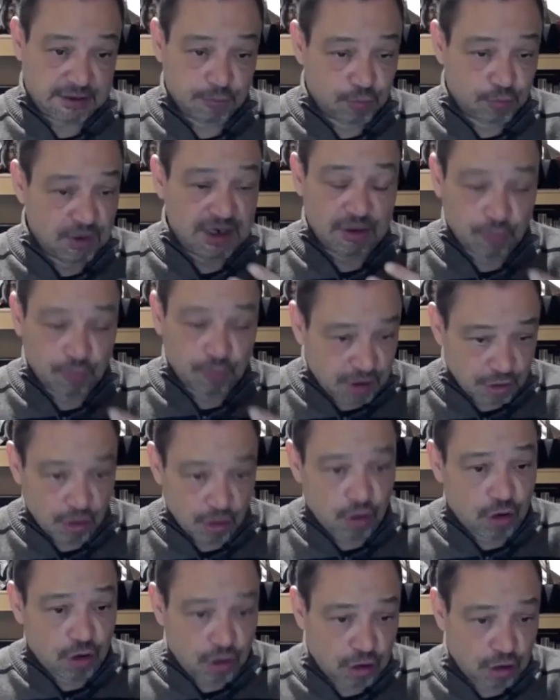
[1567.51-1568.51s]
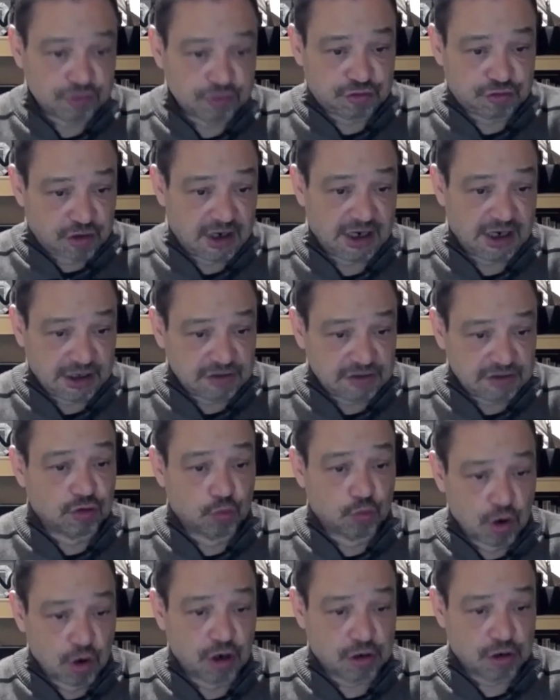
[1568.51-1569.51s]
We're all trying to
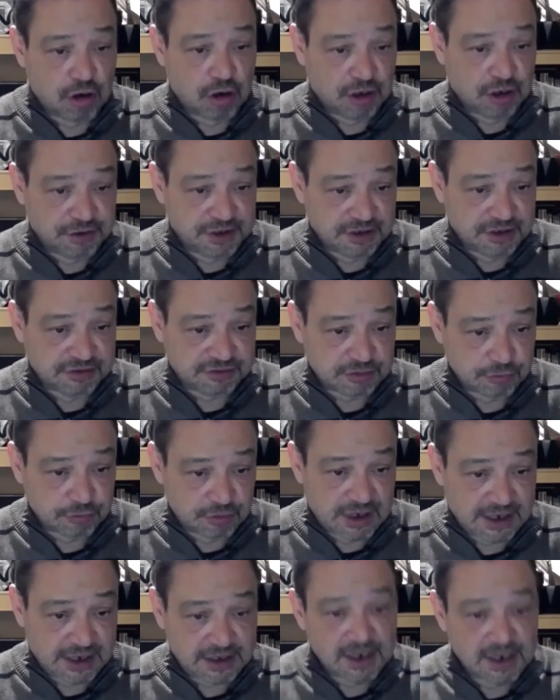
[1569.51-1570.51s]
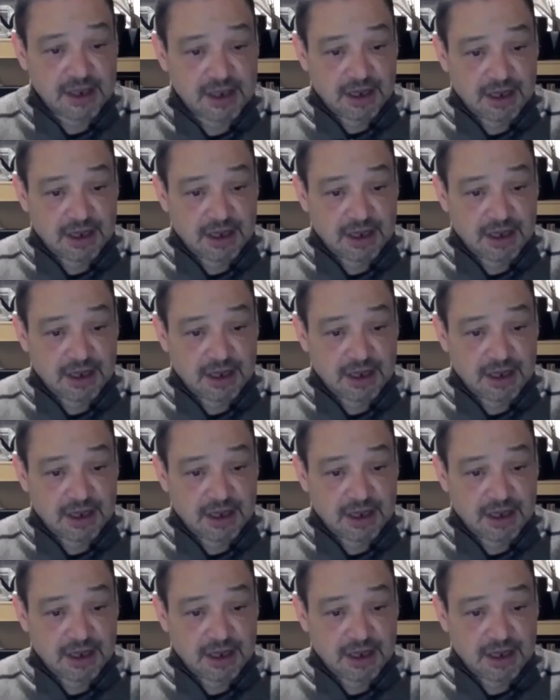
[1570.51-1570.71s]
work on this, right?